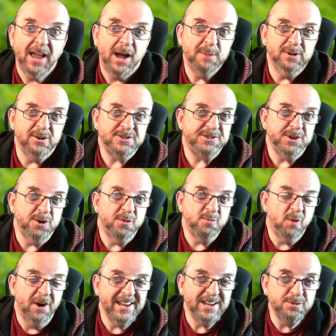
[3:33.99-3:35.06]
I'm not sure
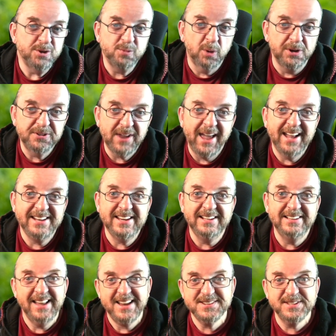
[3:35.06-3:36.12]
why you would want any
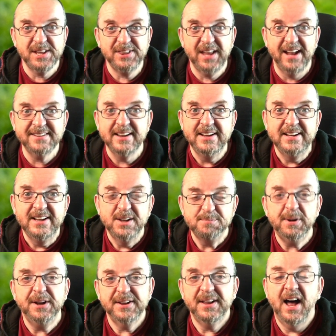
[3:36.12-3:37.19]
less than that,
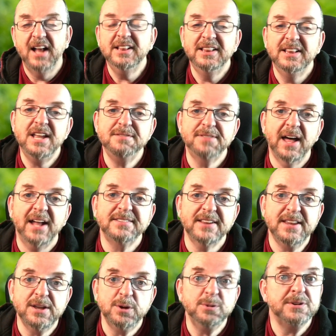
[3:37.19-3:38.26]
but I'll leave that
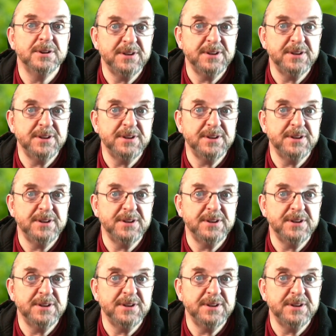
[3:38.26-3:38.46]
to you to